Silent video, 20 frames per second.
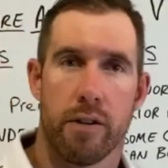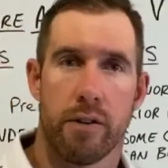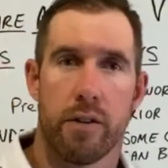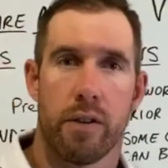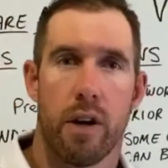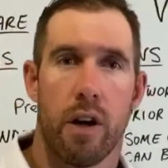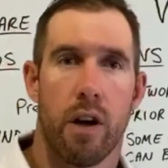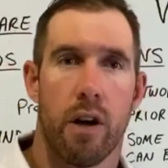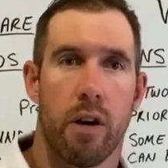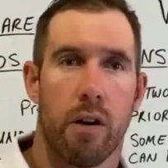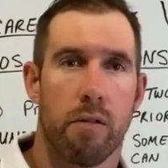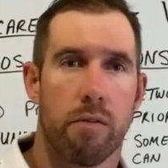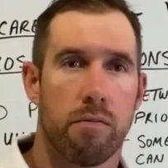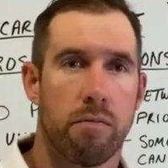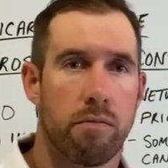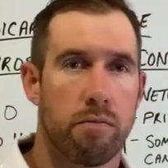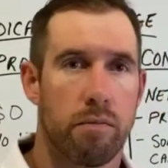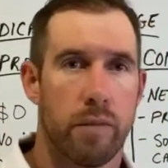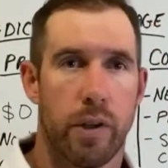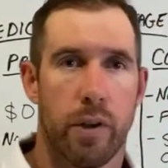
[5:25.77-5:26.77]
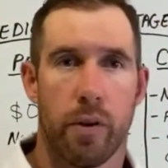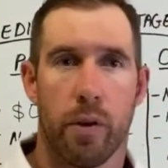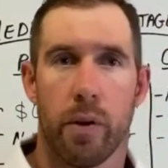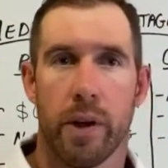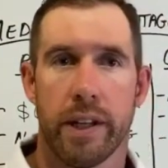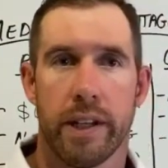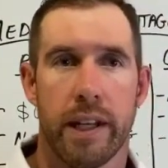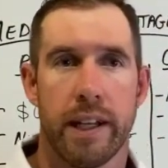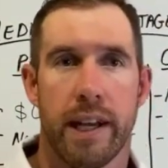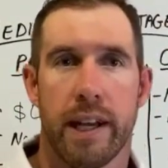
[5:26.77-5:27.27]
so the
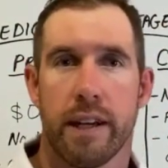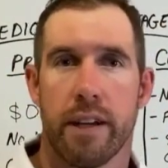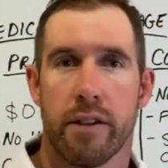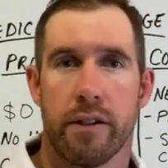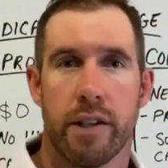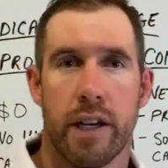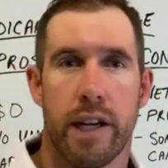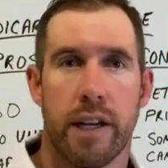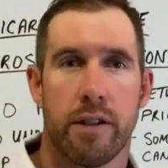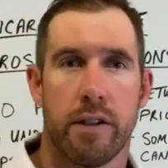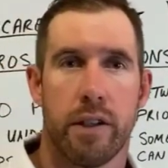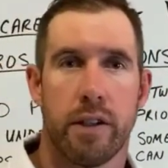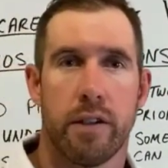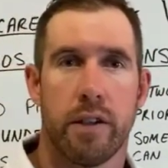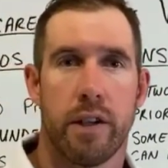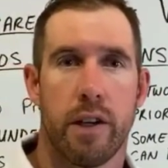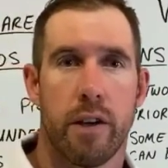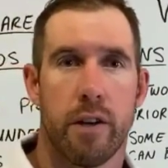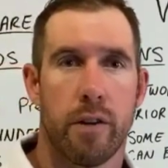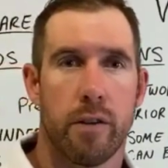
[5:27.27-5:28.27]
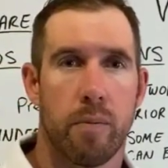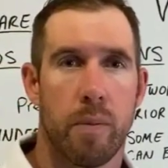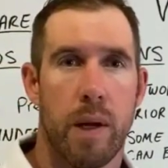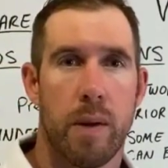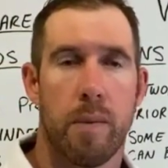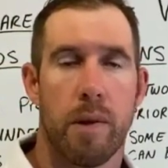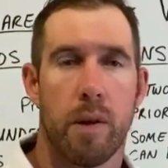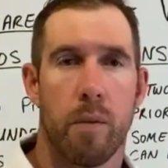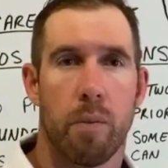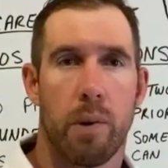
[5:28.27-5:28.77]
only thing that can change each year is
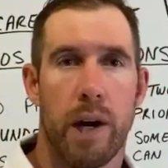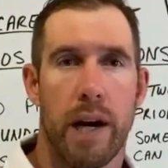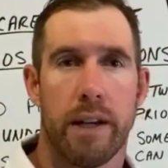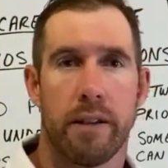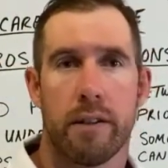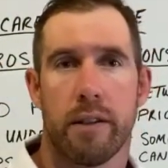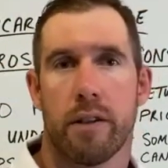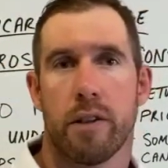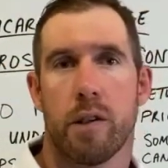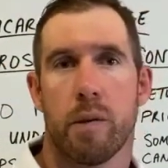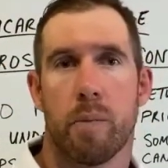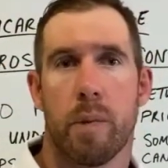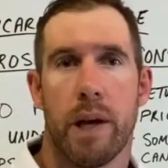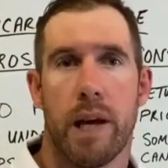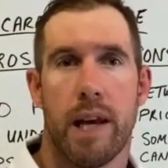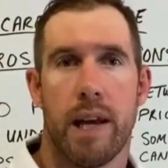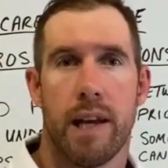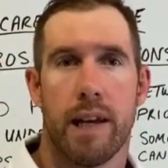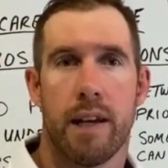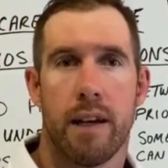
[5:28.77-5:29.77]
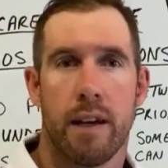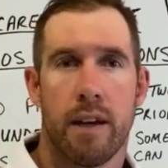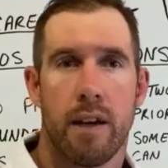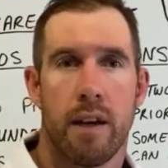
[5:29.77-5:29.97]
maybe the price that you pay